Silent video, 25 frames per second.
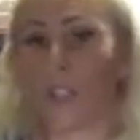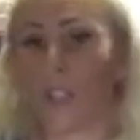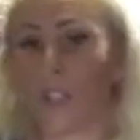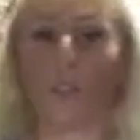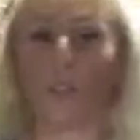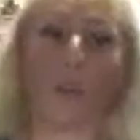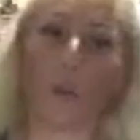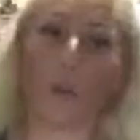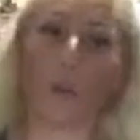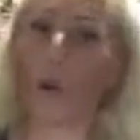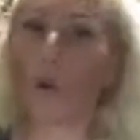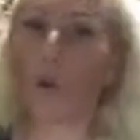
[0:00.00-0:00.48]

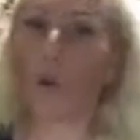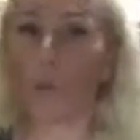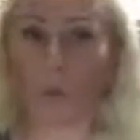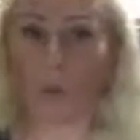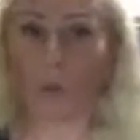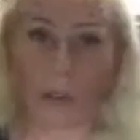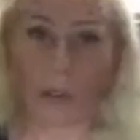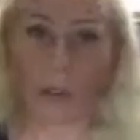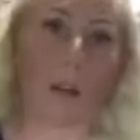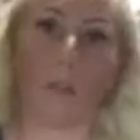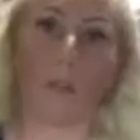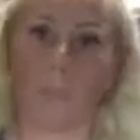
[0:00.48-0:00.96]
do home
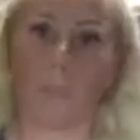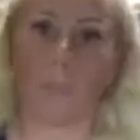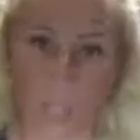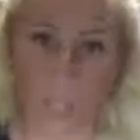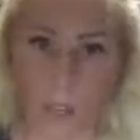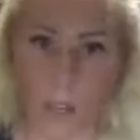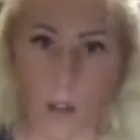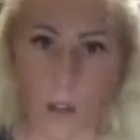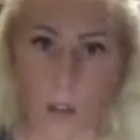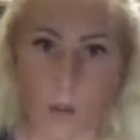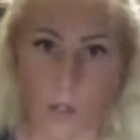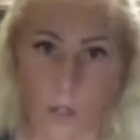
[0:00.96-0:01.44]
workout
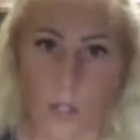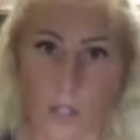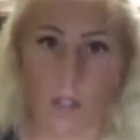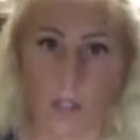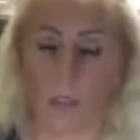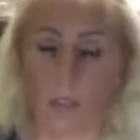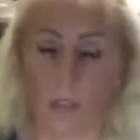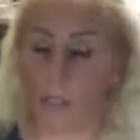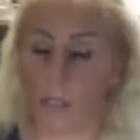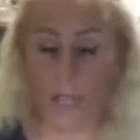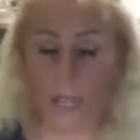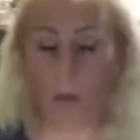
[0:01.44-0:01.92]
videos
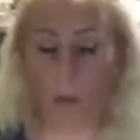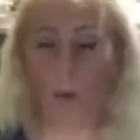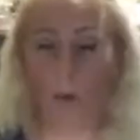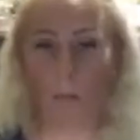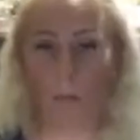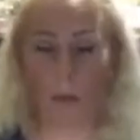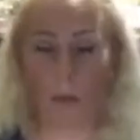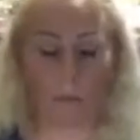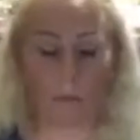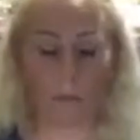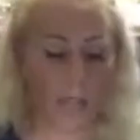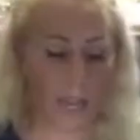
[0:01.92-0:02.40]
because that would
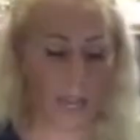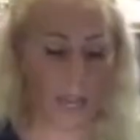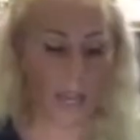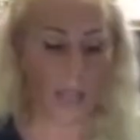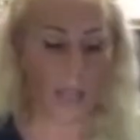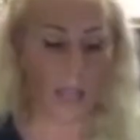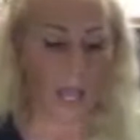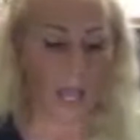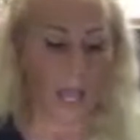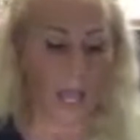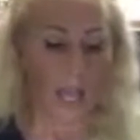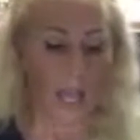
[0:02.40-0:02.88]
be me.
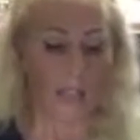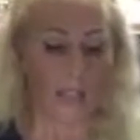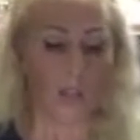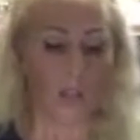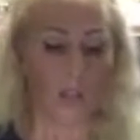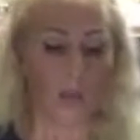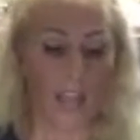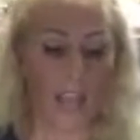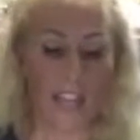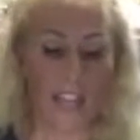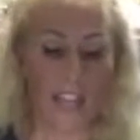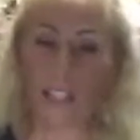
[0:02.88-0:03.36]
So
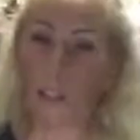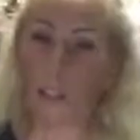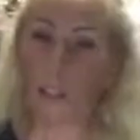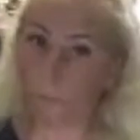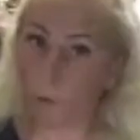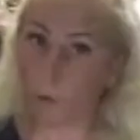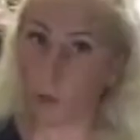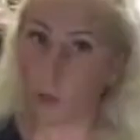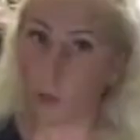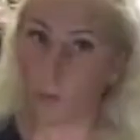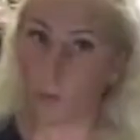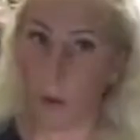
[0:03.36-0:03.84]
that's the
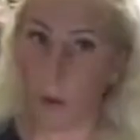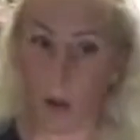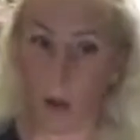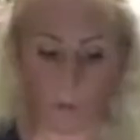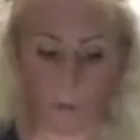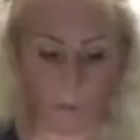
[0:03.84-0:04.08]
first part.